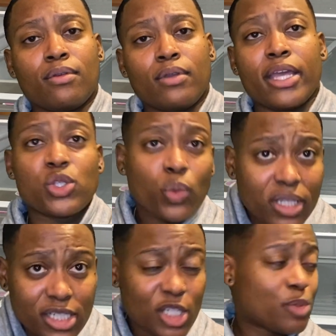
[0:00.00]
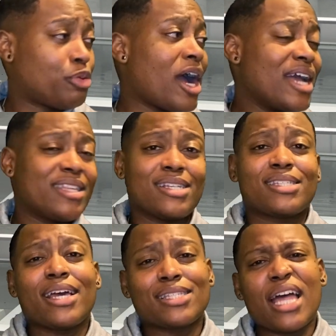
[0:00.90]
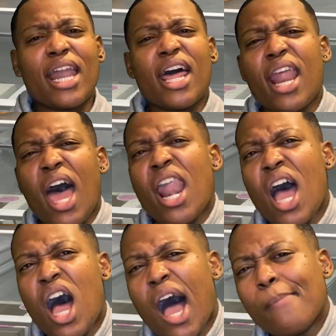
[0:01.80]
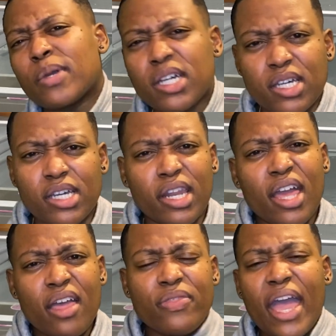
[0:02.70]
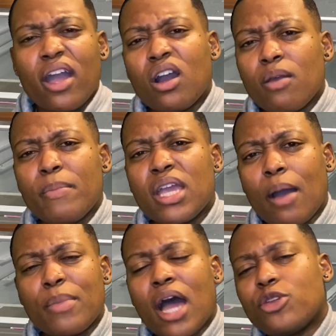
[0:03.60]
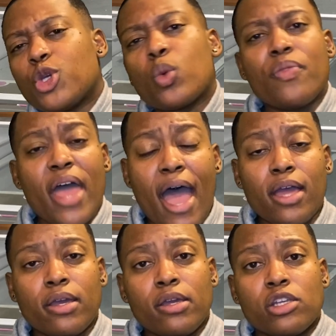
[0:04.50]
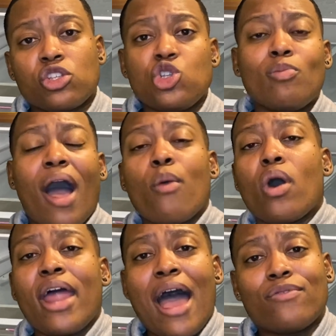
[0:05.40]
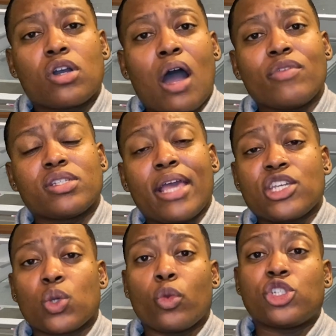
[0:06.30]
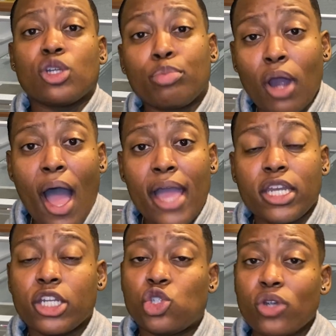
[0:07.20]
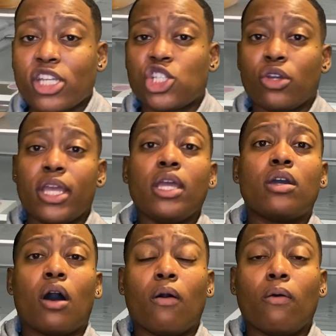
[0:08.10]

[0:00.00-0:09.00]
It's really just pride that says, no, I'm good. They hurt me. I'm not doing that. So you might want to have a conversation with your pride and address your ego.